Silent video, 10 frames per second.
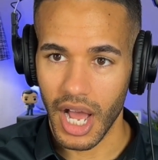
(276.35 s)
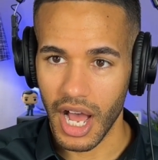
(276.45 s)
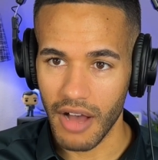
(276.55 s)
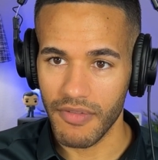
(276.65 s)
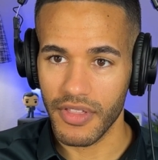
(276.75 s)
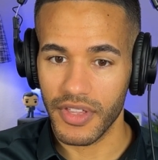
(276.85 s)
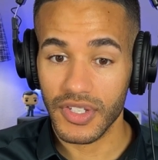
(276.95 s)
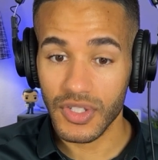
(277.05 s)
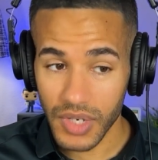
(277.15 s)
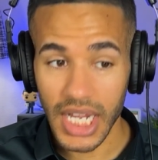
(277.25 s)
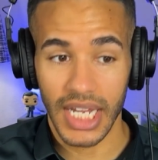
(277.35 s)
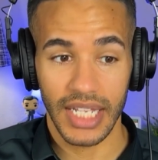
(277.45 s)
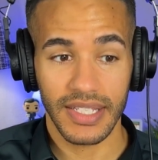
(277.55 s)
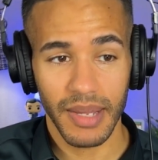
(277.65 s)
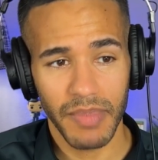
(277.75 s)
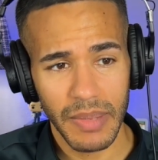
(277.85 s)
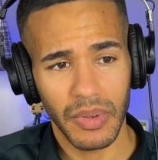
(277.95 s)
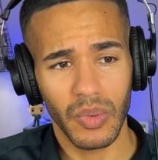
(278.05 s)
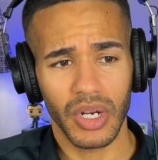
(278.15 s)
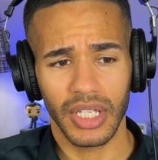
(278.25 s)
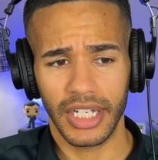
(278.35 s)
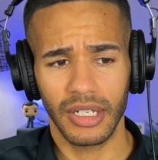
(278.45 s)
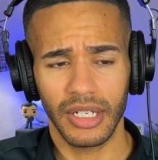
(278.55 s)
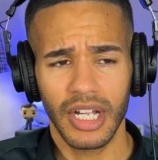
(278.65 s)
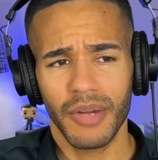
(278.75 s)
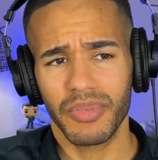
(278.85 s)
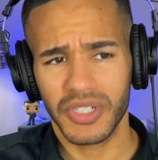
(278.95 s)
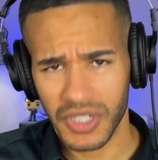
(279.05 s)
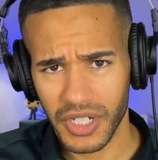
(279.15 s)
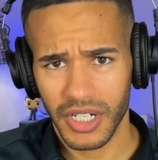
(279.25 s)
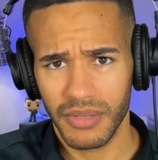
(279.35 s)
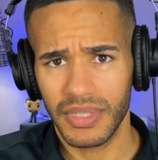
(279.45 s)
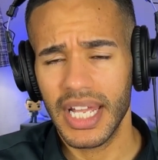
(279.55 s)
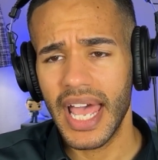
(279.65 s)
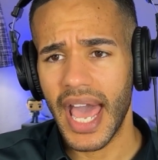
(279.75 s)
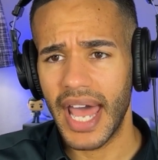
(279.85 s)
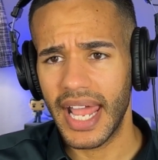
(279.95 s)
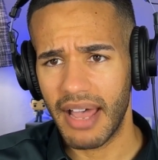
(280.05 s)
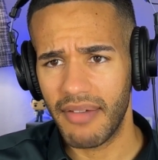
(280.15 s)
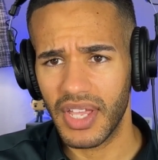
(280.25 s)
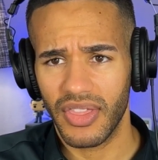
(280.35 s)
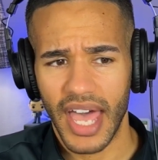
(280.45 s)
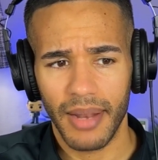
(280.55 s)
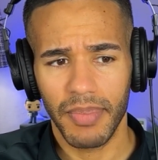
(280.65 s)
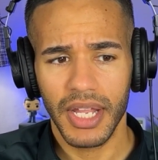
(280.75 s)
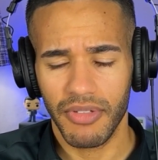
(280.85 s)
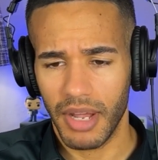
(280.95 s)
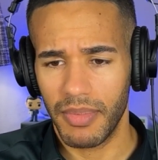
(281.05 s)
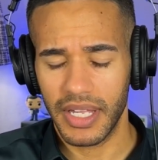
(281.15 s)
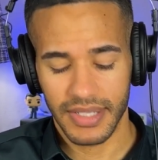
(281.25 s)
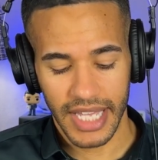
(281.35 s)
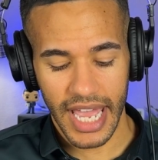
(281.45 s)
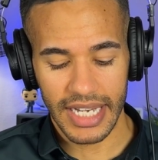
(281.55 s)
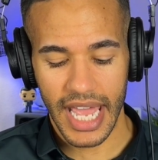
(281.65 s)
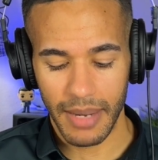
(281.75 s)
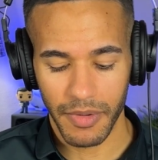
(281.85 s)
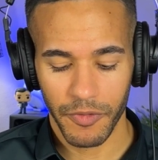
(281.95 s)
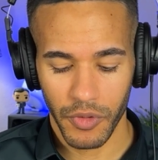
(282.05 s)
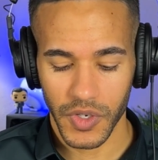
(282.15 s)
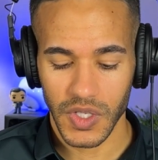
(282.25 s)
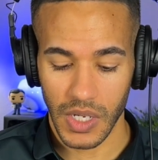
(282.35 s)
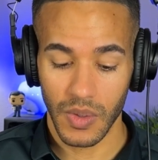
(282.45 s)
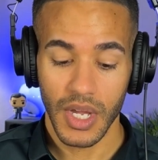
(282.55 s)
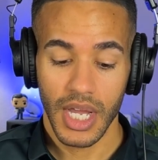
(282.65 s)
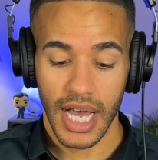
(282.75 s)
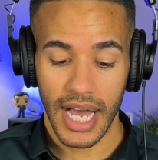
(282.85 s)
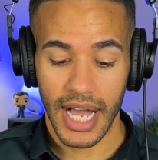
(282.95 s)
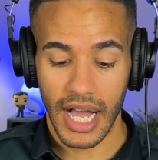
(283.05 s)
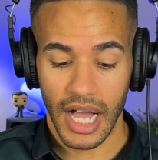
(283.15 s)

of the screen and some people were a little perturbed at having that appear there because they hadn't had it before so uh,